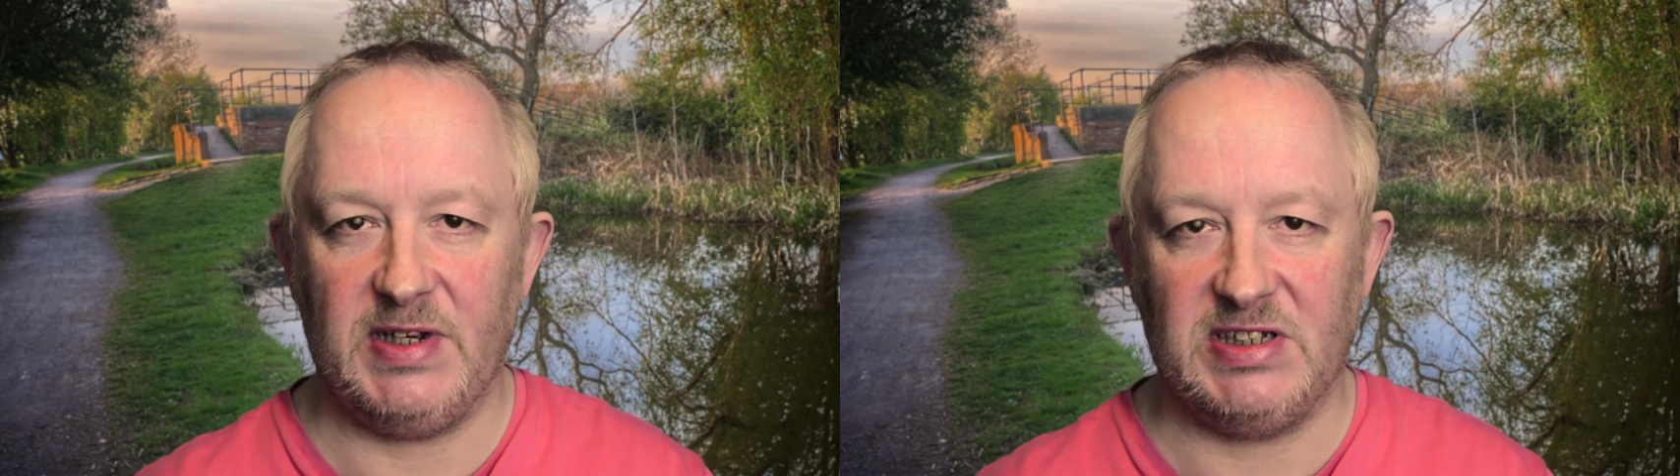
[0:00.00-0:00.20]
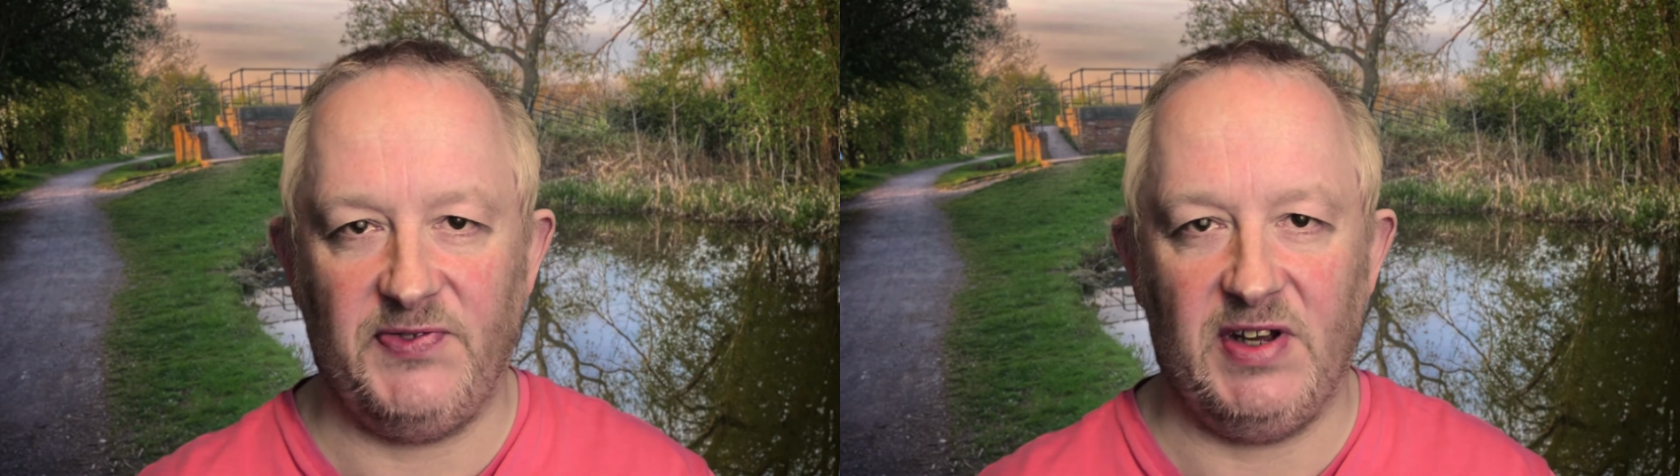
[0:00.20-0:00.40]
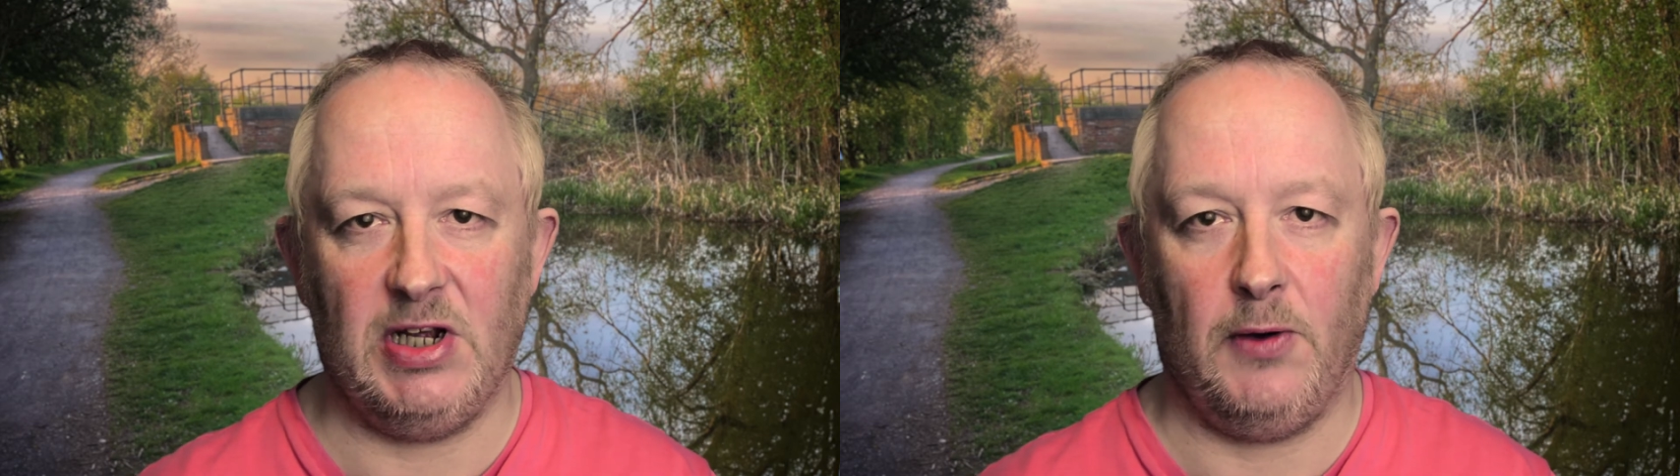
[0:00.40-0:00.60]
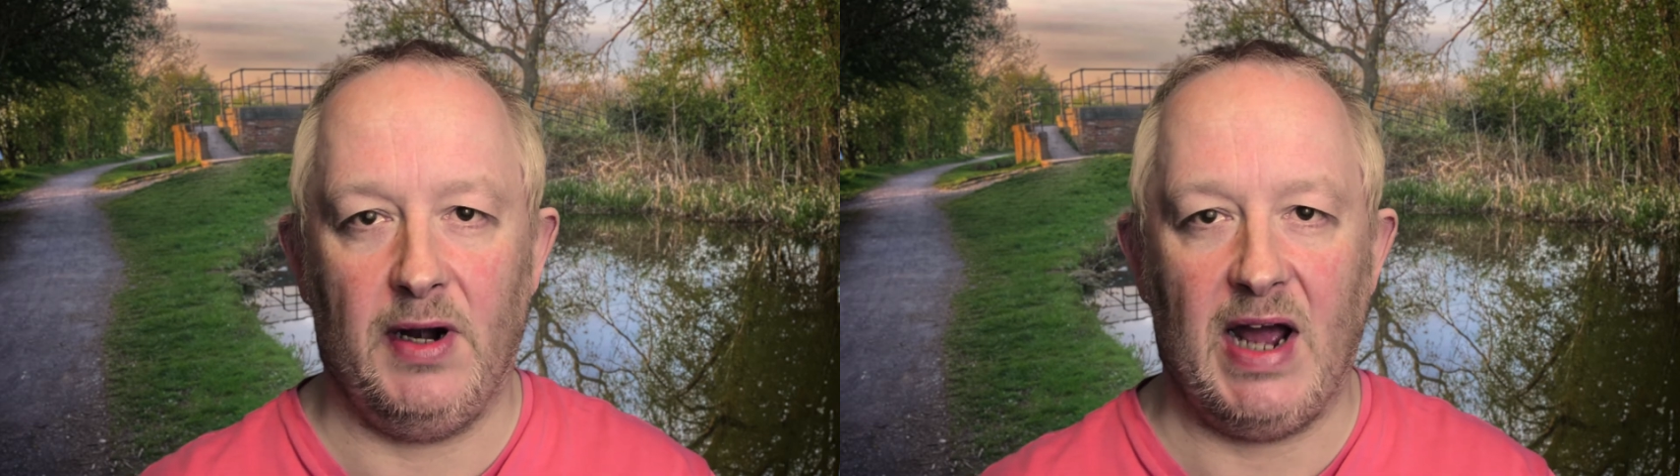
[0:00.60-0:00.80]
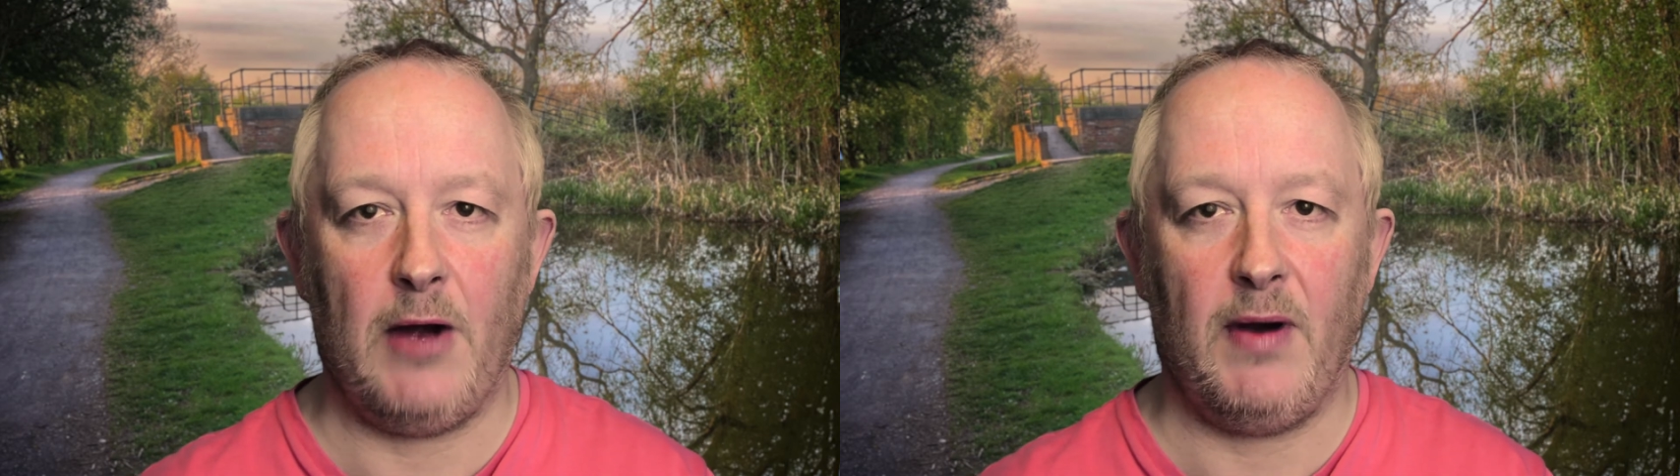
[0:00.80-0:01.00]
week's video
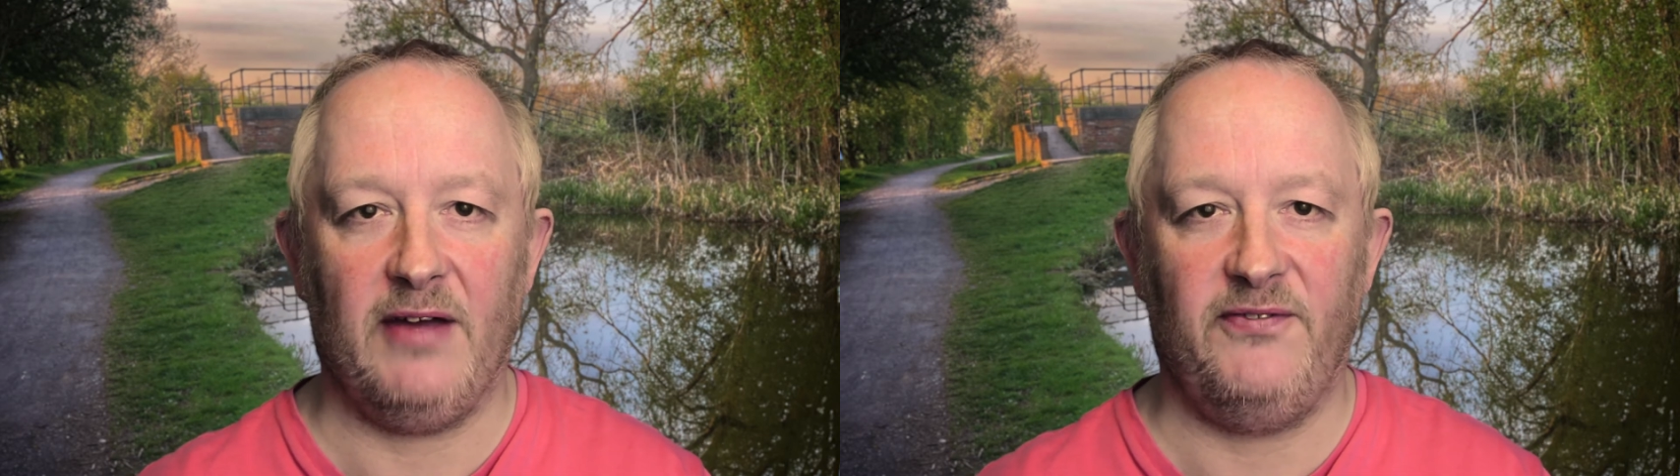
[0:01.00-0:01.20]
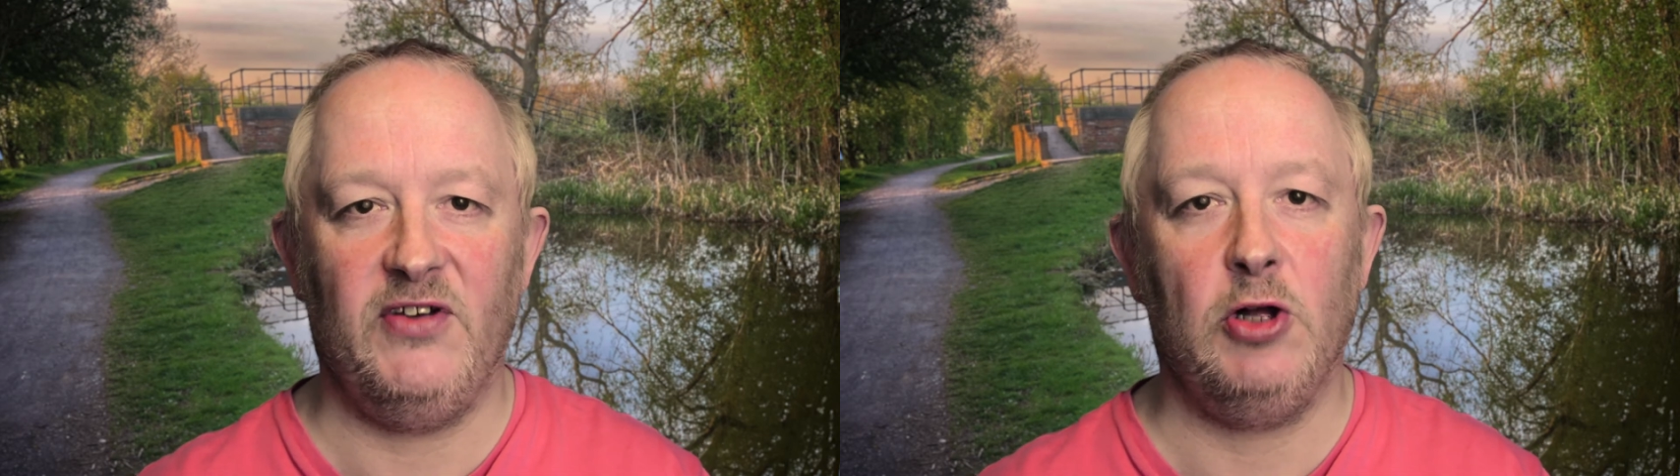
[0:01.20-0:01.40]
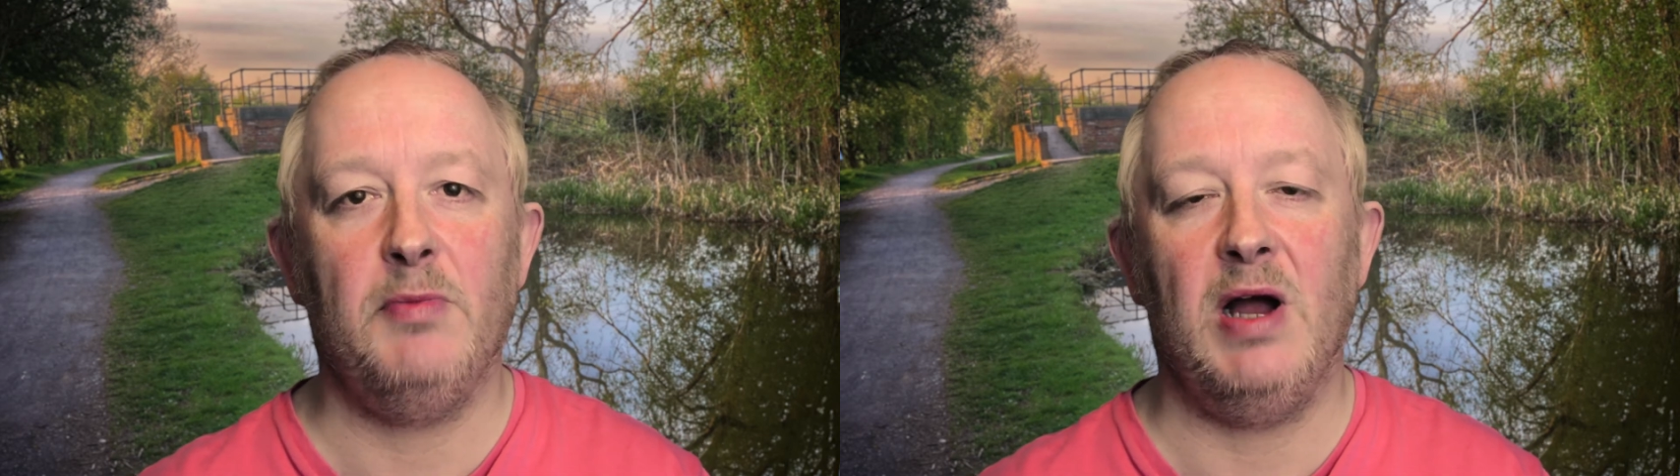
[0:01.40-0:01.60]
on how I film